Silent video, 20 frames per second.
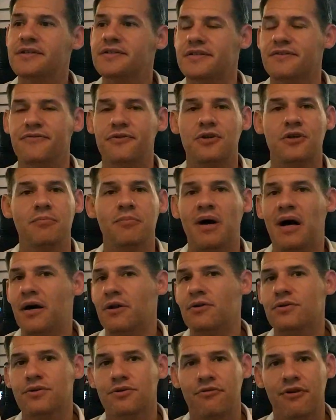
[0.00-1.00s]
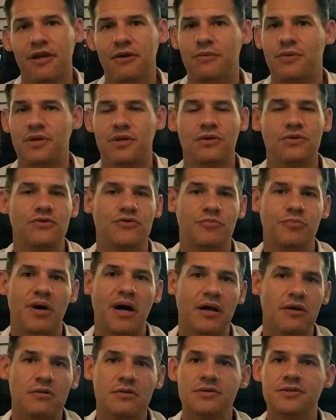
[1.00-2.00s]
If you can model, great. We can use
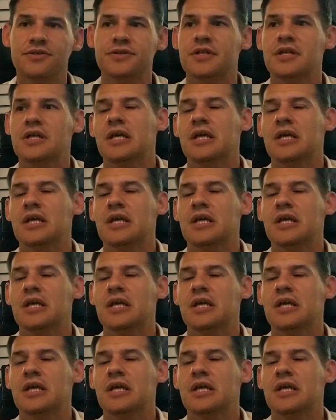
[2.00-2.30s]
modelers.